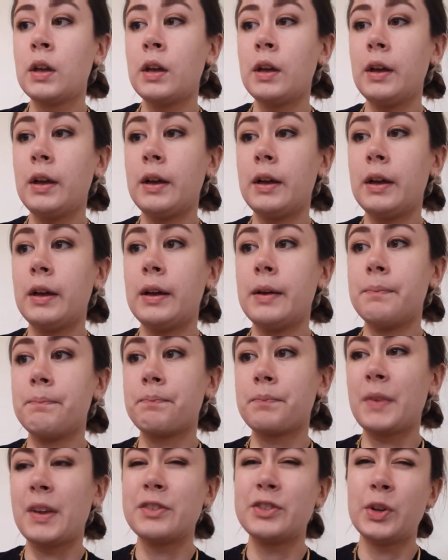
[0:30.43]

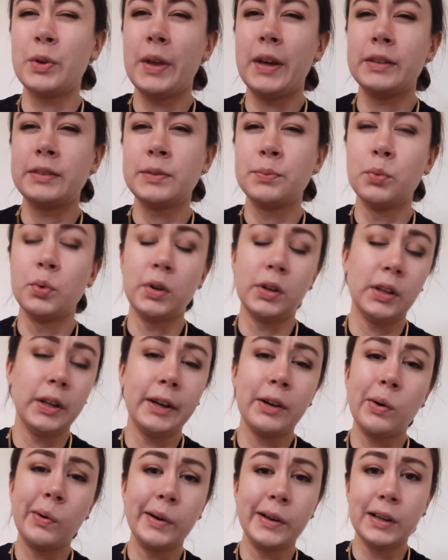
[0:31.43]
And so that's more
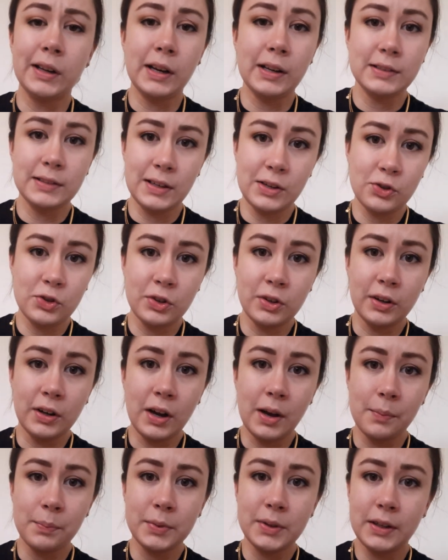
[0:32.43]
like organizational
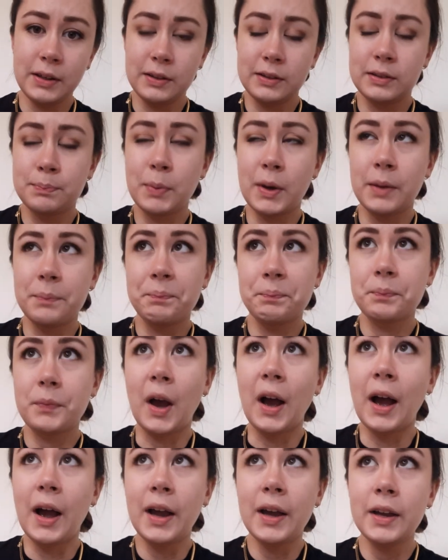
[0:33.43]
updates. But
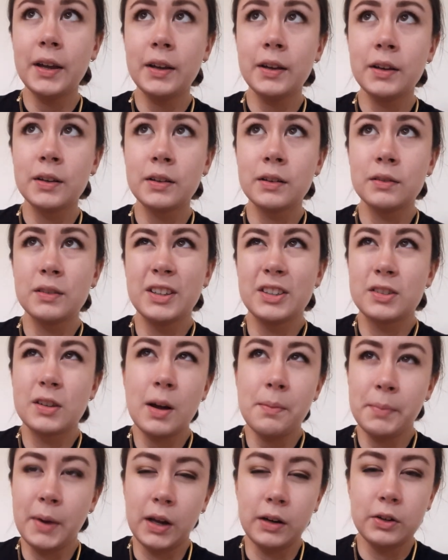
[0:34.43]
it's
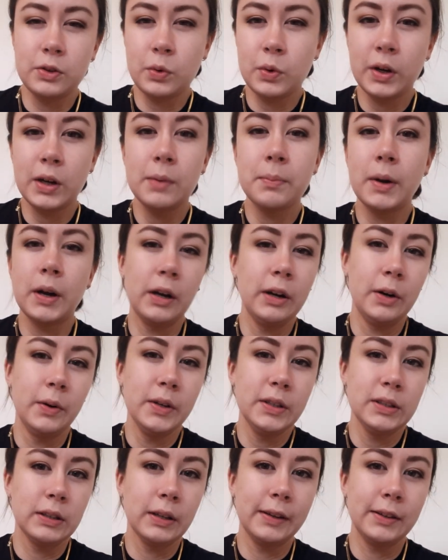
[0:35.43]
not mandatory, but I
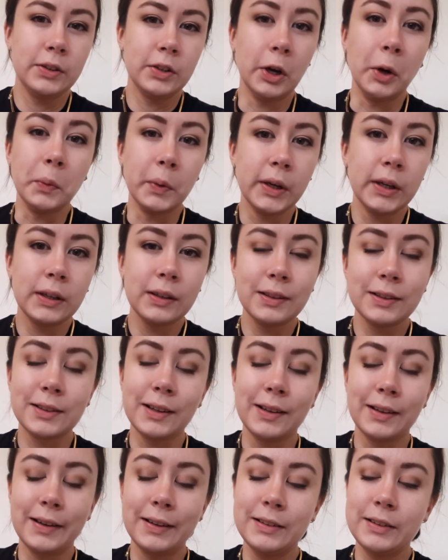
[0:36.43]
always like going because I
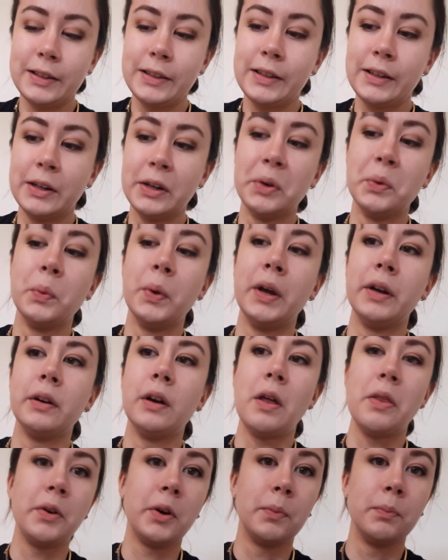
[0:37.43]
like to hear what
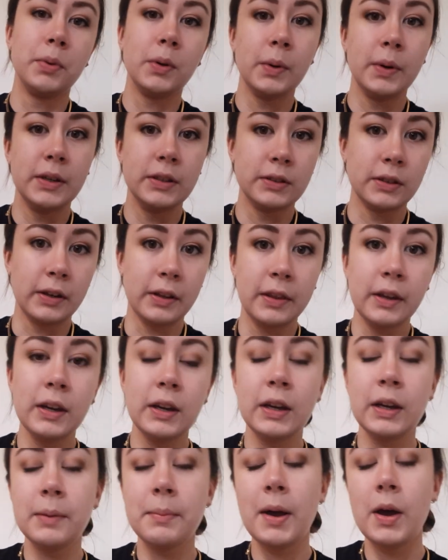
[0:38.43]
other employees are
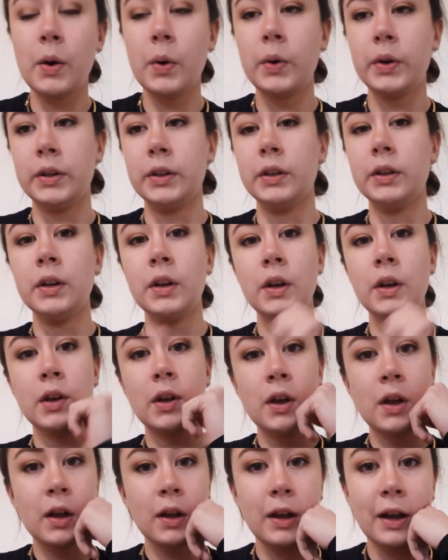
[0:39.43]
thinking about and
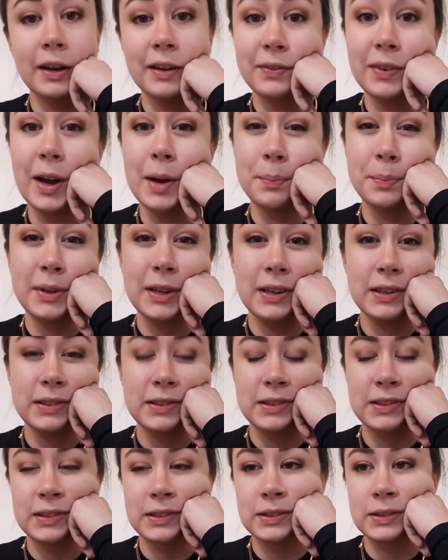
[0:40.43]
kind of
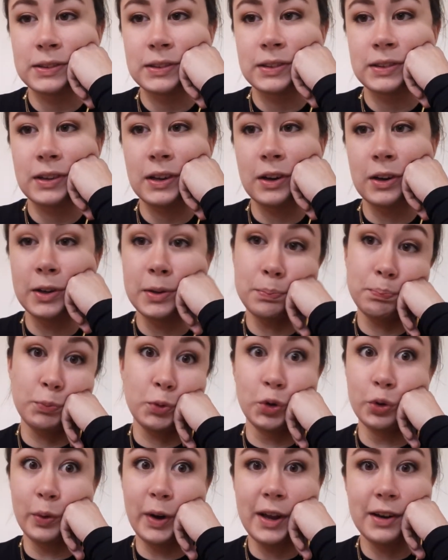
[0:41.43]
updates on a
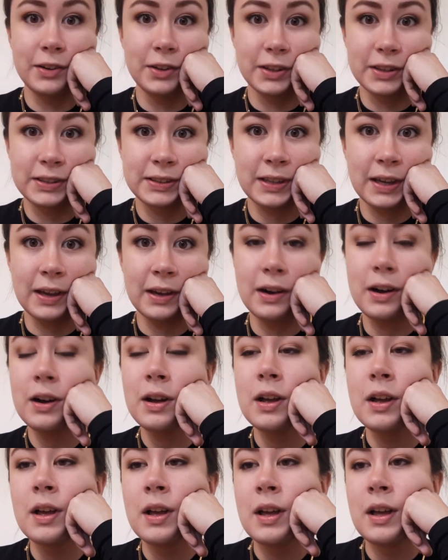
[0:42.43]
grander scale.
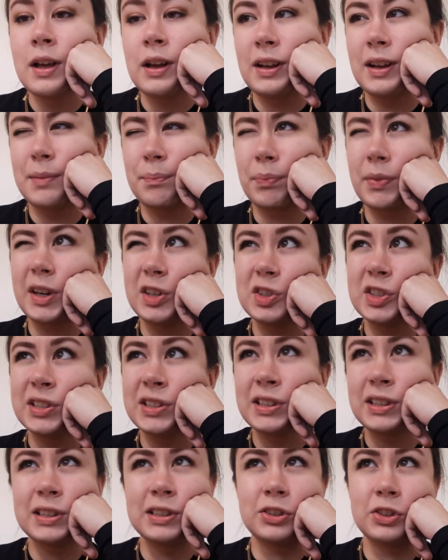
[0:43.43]
I just
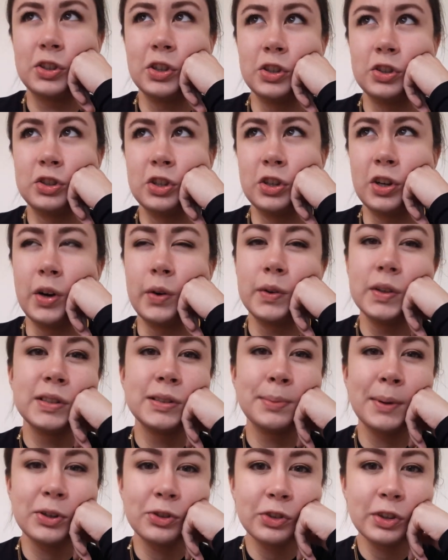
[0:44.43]
think it's good to know,
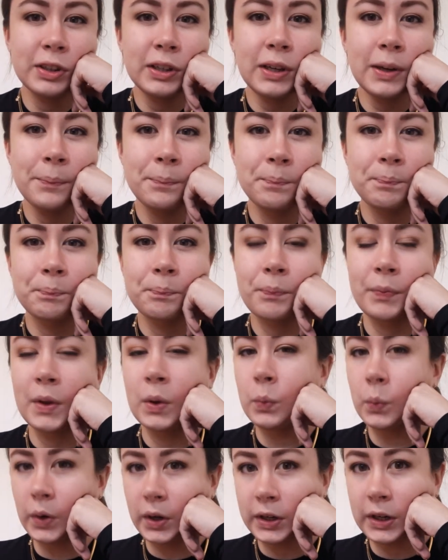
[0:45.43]
especially
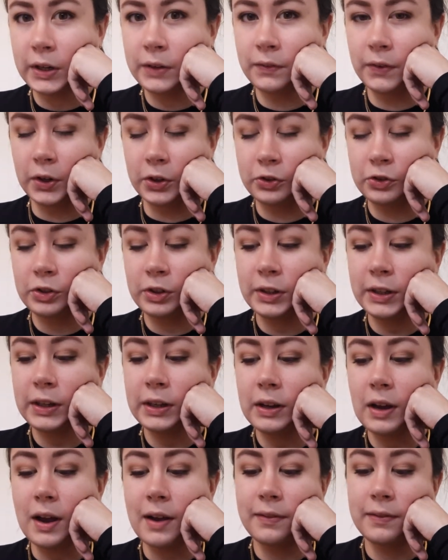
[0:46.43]
working
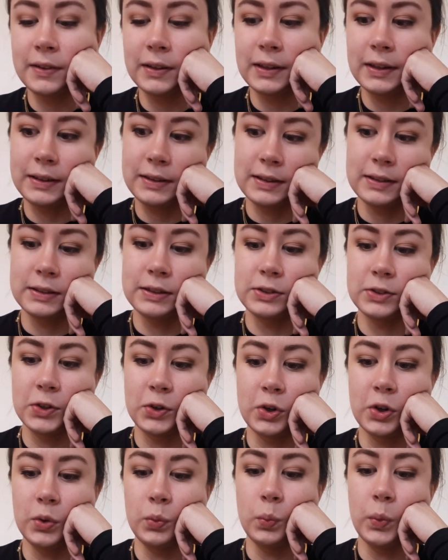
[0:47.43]
virtually. I feel like this is a
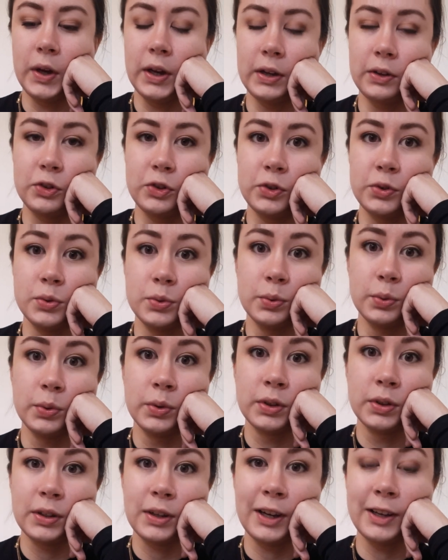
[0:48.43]
good way to
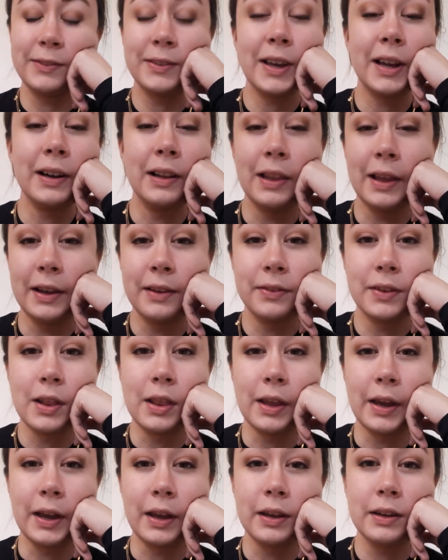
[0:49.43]
kind of get a lay of the
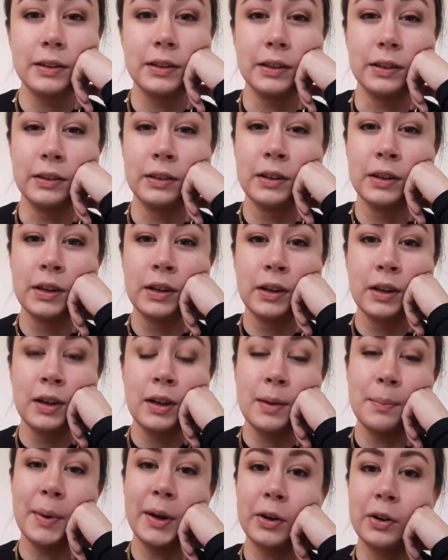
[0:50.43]
land and
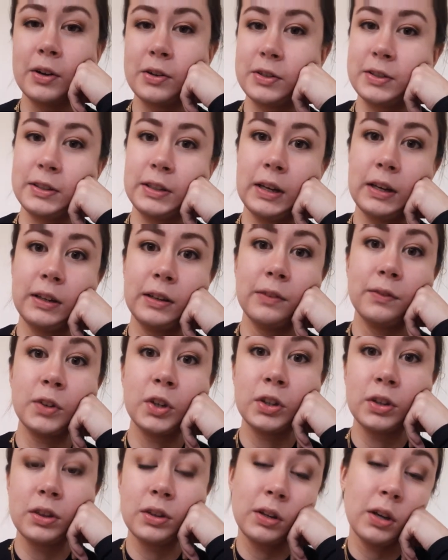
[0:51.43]
better understanding of
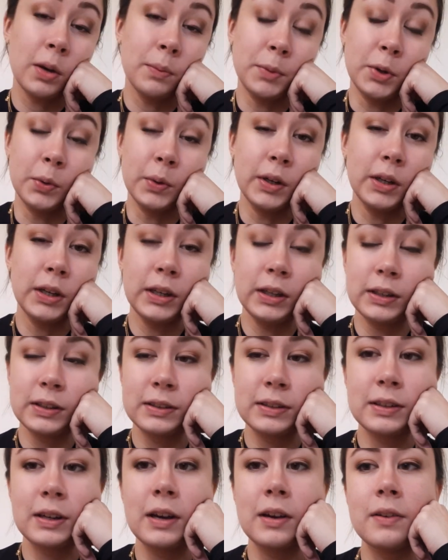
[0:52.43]
community and
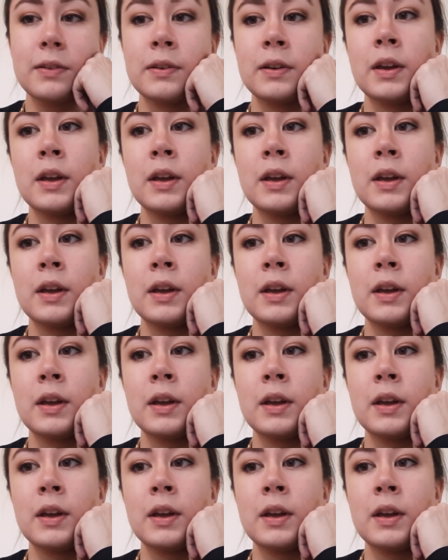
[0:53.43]
stuff.